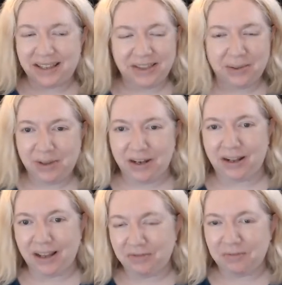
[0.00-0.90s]
the
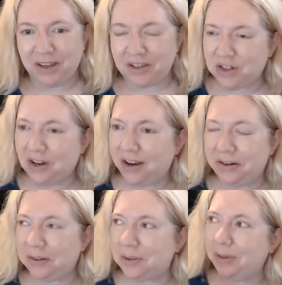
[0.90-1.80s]
middle of my shot
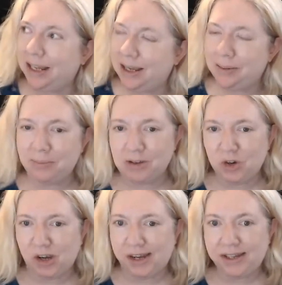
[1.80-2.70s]
or at the beginning of my
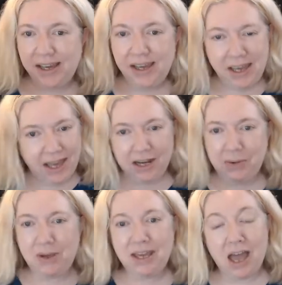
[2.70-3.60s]
shot.
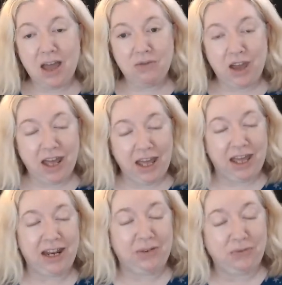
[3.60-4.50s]
Anyway, I've
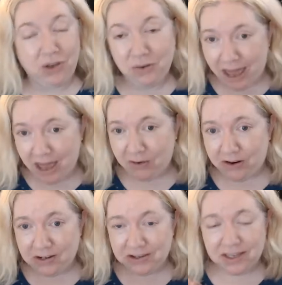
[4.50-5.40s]
had a few
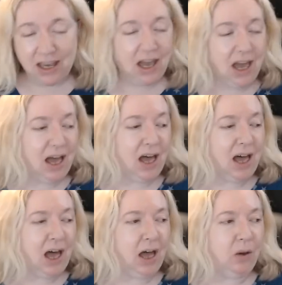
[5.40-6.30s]
hours
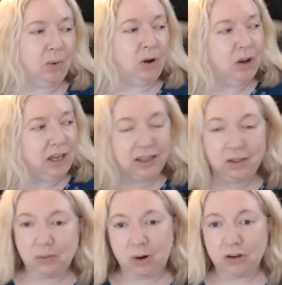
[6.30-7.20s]
wearing
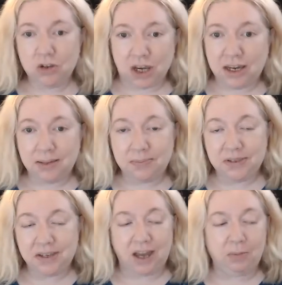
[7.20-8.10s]
the Marc
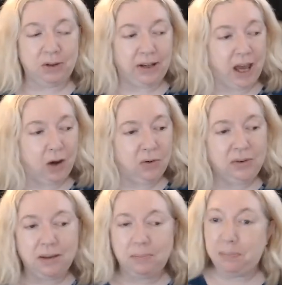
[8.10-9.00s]
Jacobs. I've been out
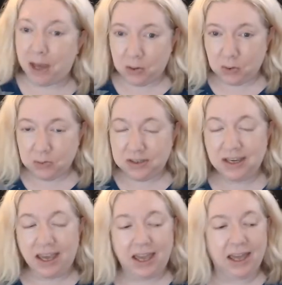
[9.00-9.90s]
and about
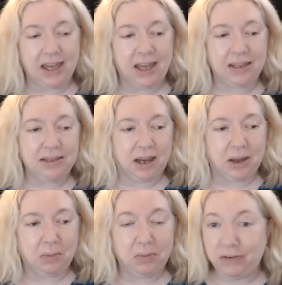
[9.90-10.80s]

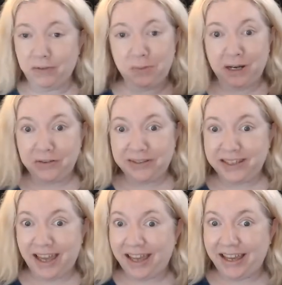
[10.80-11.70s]
and even been
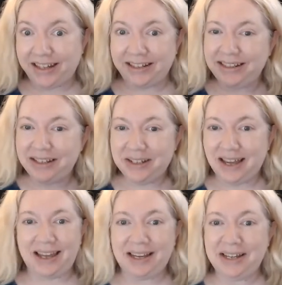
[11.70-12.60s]
outside.
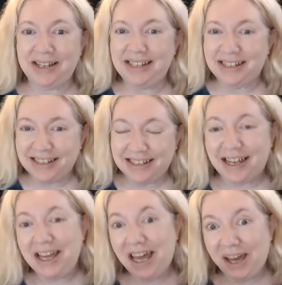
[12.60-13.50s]

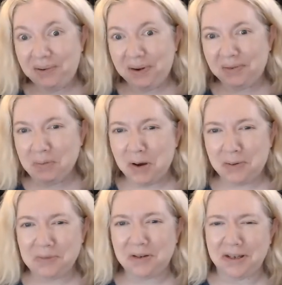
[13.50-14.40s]
I work from
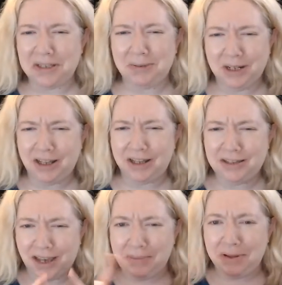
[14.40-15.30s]
home, so I spend a lot of
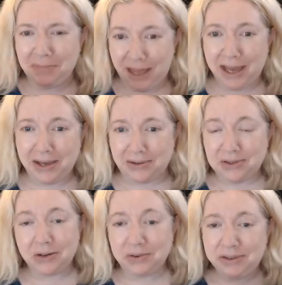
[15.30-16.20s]
time in my house.
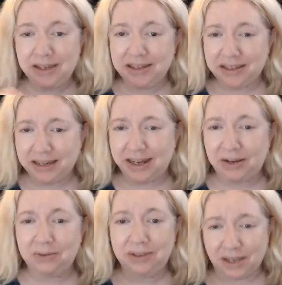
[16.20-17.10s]
So it's nice to get
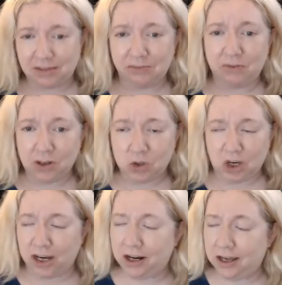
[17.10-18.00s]
out and get some fresh
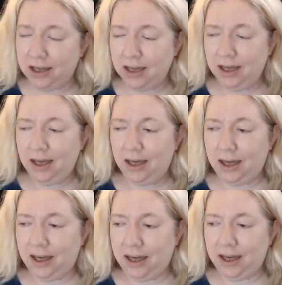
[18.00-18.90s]
air.
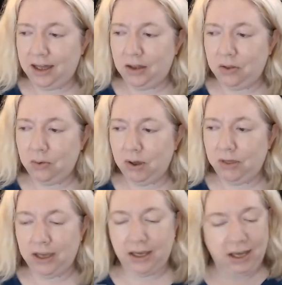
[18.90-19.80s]
The one
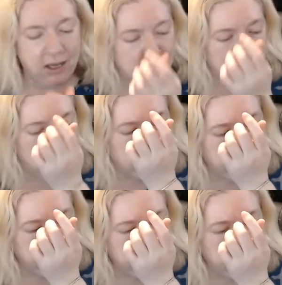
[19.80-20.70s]
thing I do
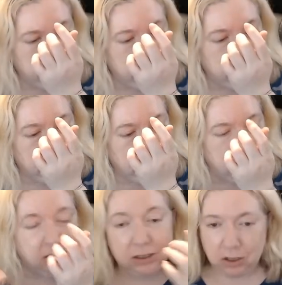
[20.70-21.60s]

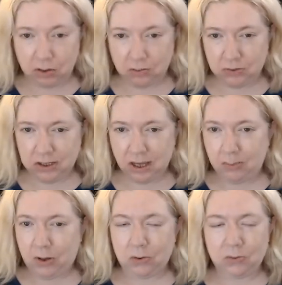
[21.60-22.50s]
need to note
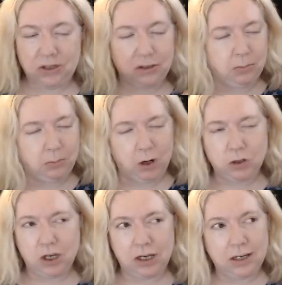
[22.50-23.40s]
about the Marc
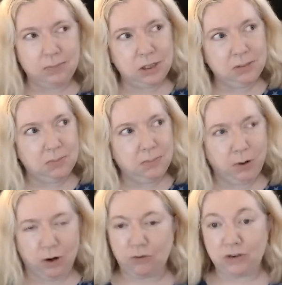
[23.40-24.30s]
Jacobs
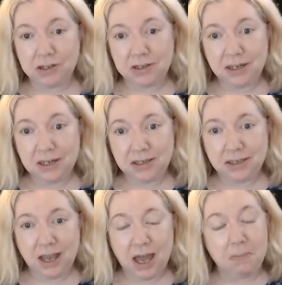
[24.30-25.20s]
Perfect is
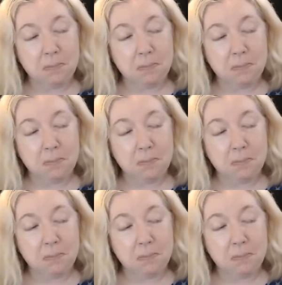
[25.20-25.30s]
that